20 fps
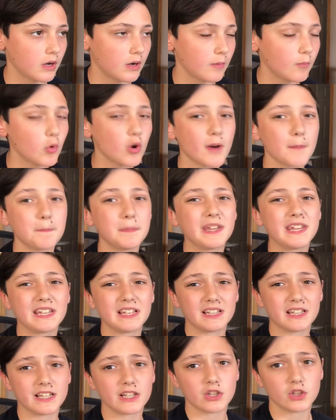
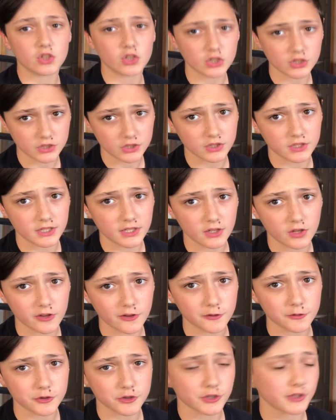appealing look to the
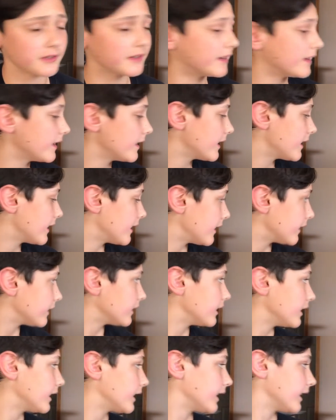enclosure.
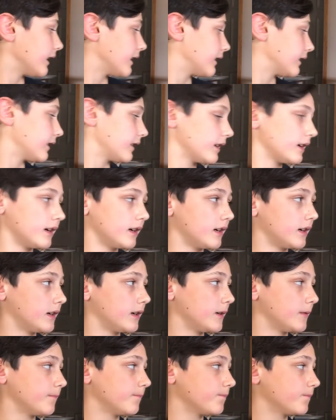Like,
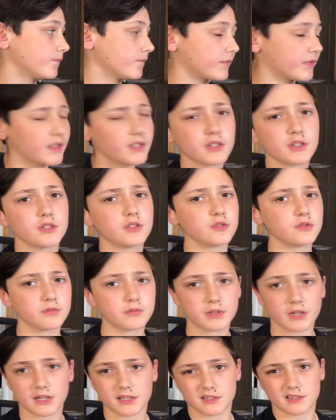you
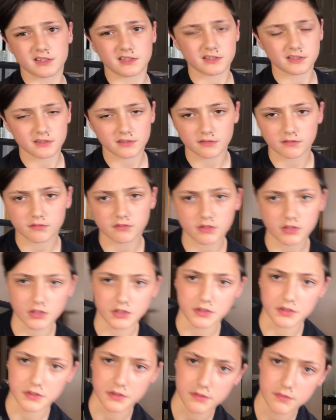guys,
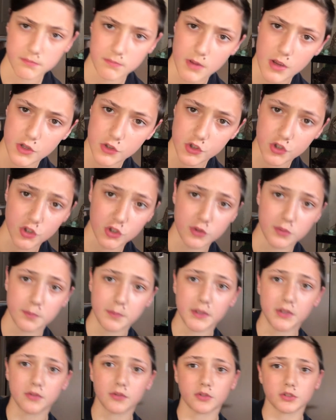I'll show you
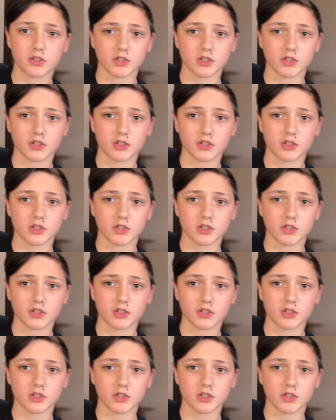B-roll